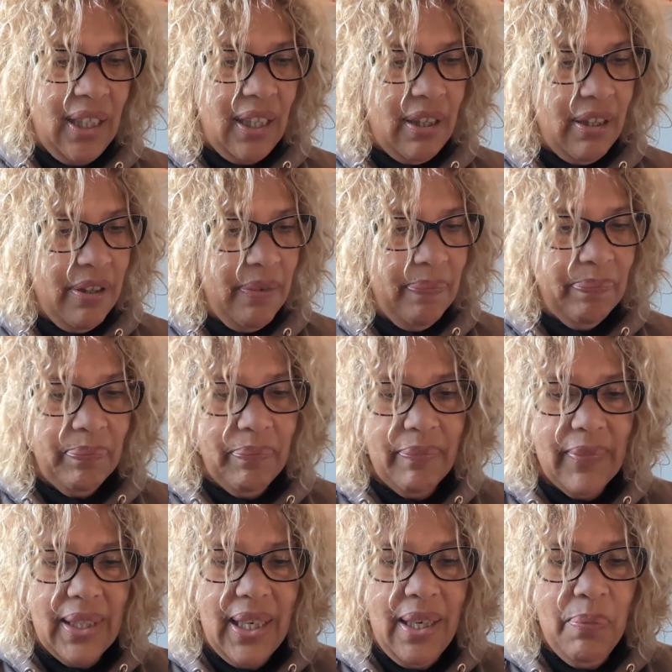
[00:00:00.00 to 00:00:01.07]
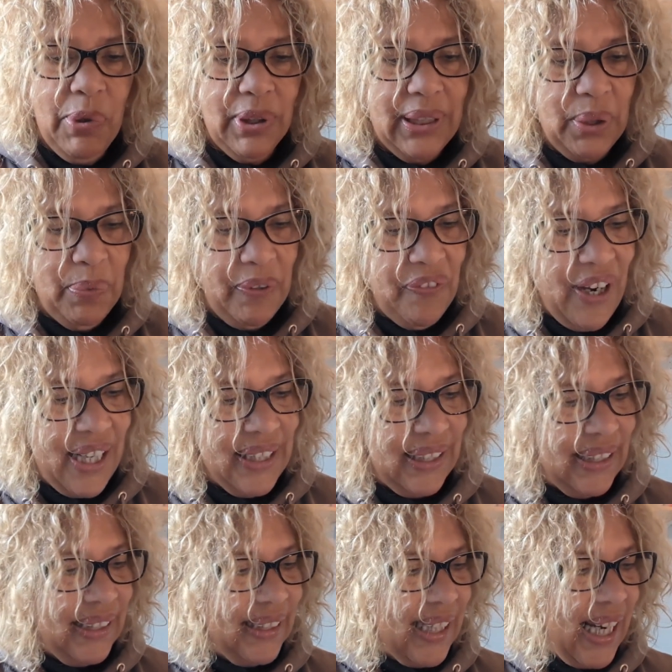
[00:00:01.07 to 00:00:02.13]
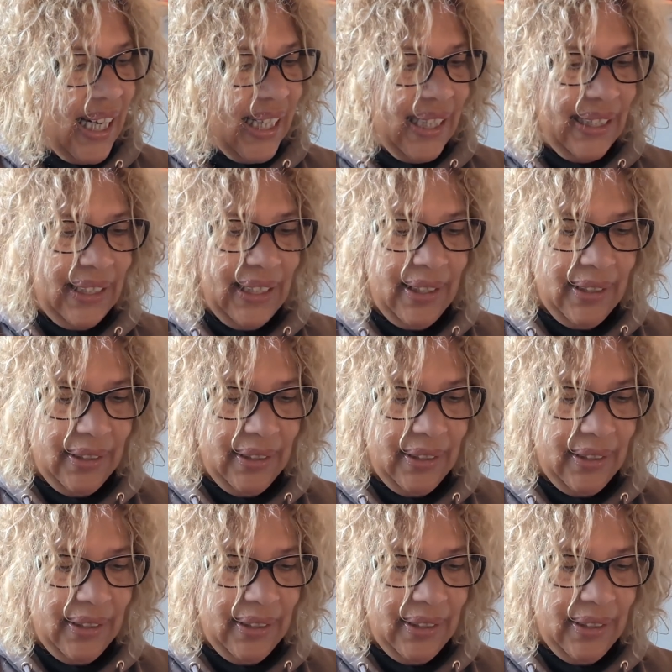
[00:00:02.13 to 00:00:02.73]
And what did we find inside?